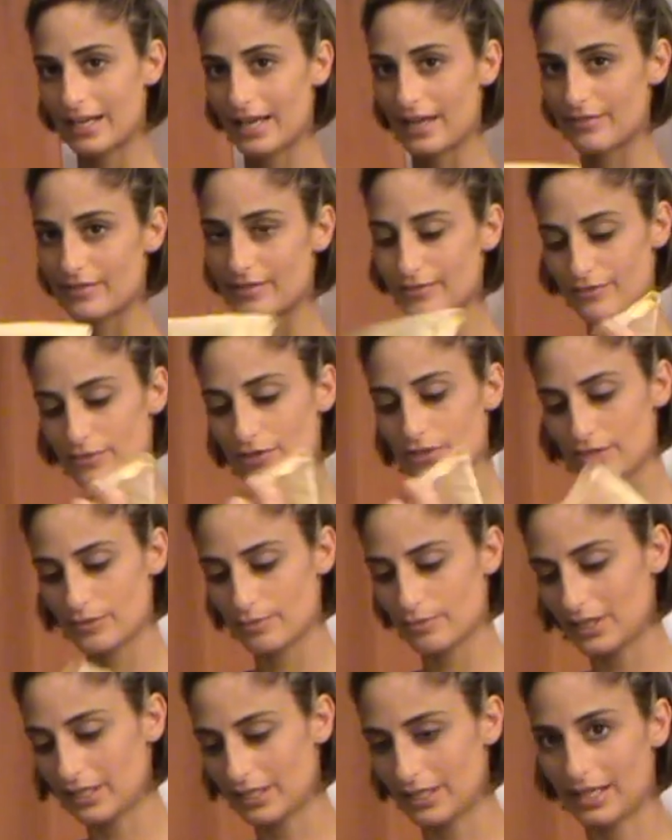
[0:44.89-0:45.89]
I have the
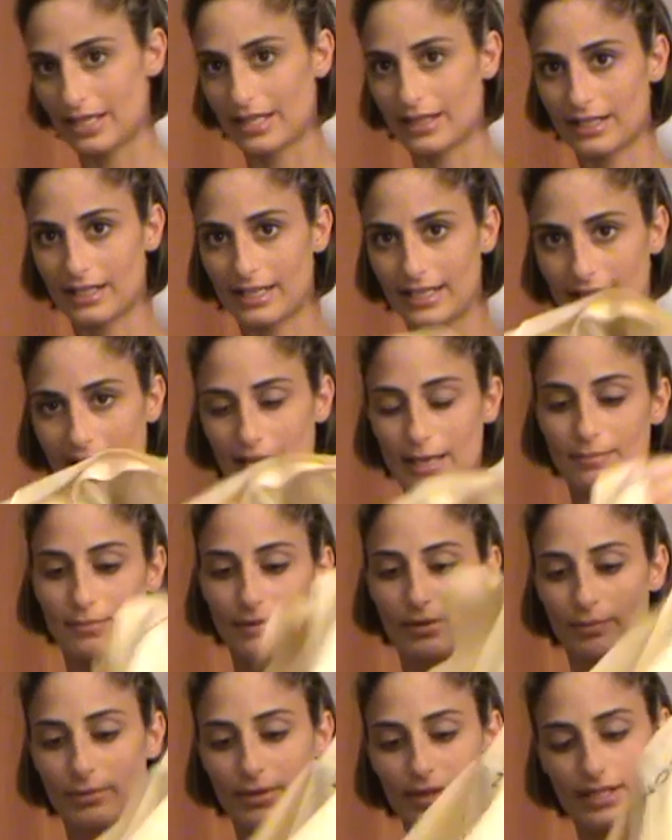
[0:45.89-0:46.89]
first one, and they came
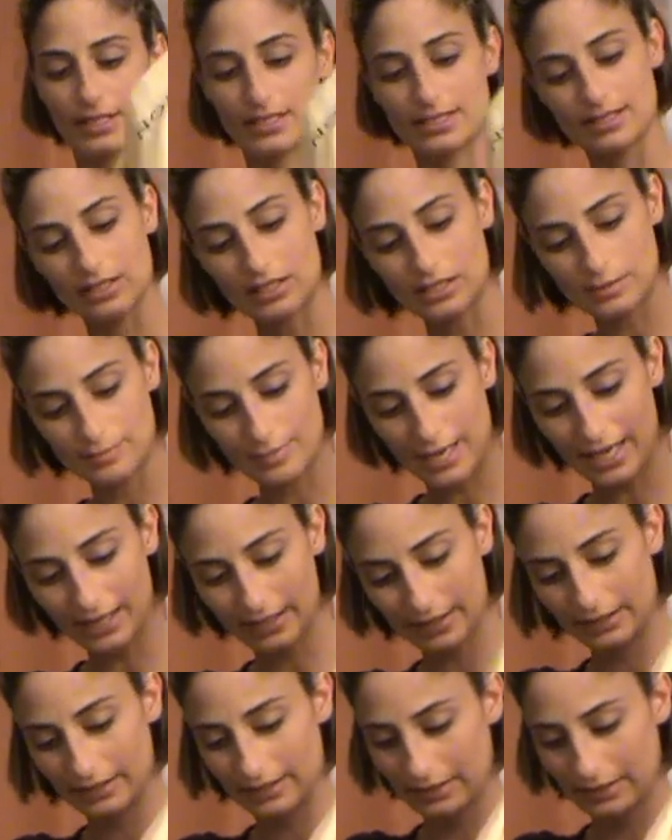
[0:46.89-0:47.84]
with this dust bag,